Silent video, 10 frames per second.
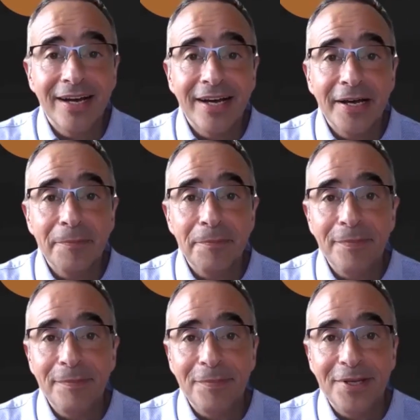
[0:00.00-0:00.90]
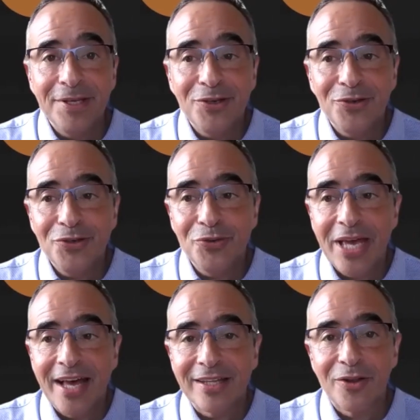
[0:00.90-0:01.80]

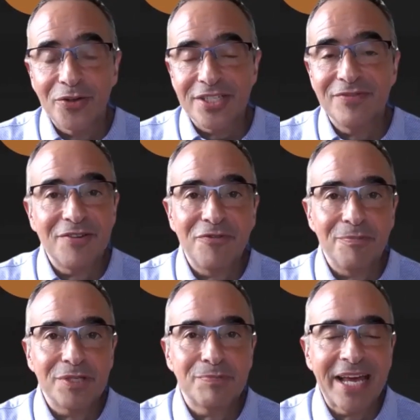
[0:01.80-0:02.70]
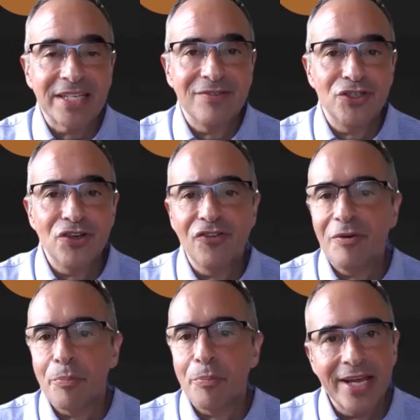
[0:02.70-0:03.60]
You get lots of different perspectives.
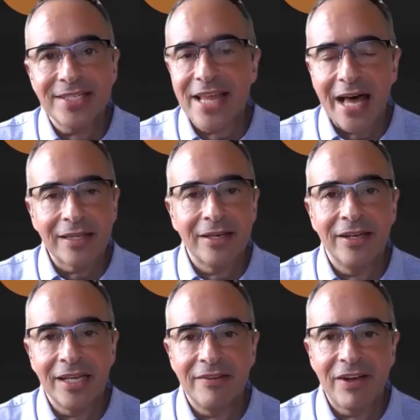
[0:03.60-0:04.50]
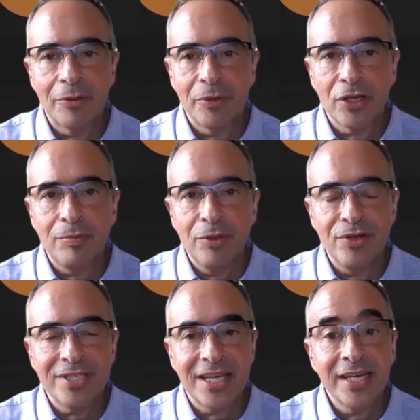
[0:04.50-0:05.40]
You've embraced that learning and development
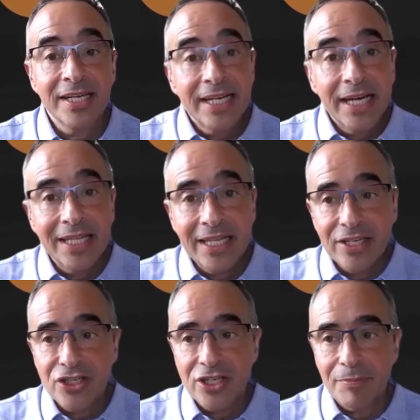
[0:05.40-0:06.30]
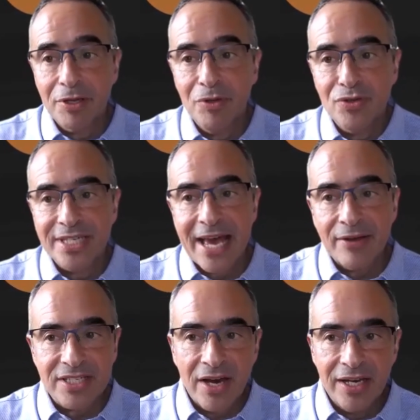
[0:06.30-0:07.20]
community and leadership community
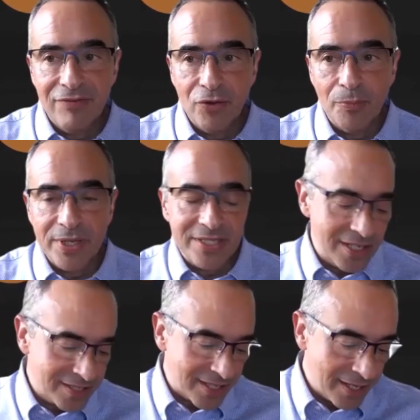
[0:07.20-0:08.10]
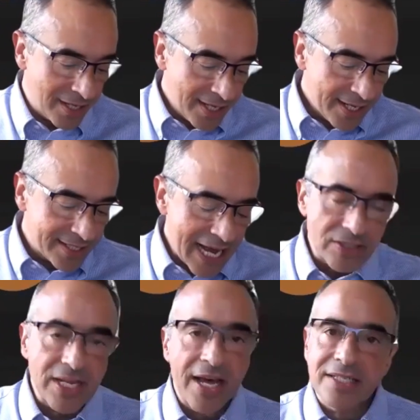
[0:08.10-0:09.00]
outside of your business, and it
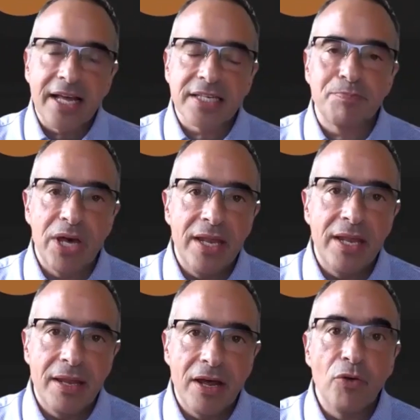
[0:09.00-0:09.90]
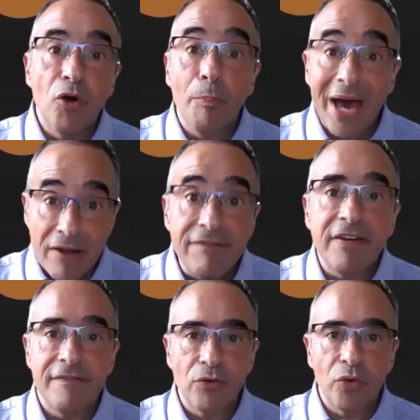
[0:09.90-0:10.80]
sounds like that's been a real
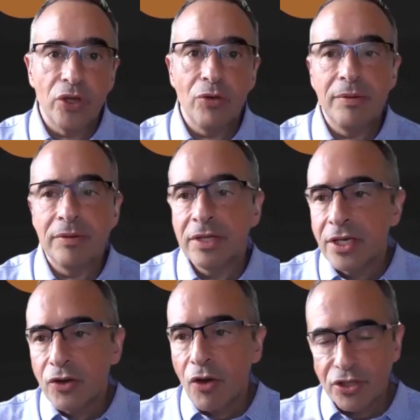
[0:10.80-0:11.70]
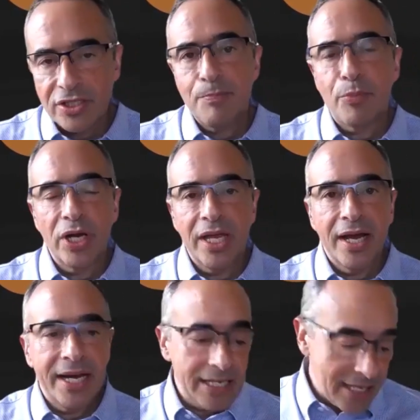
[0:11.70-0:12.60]
benefit for you, in not just in
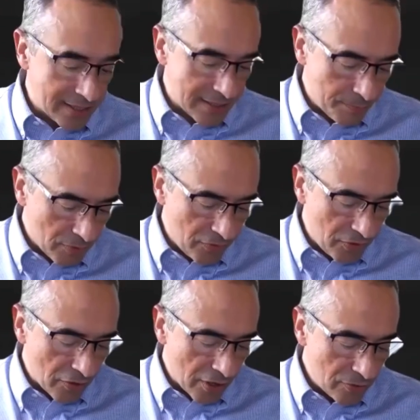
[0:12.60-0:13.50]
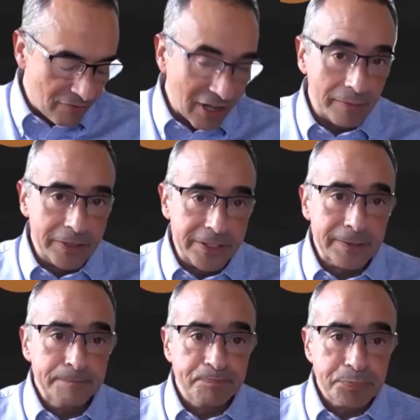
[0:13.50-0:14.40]
bringing ideas in, but for your own
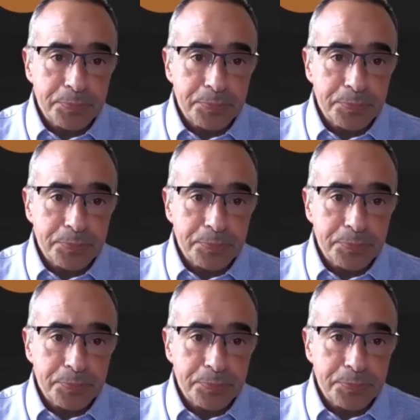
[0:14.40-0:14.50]
development.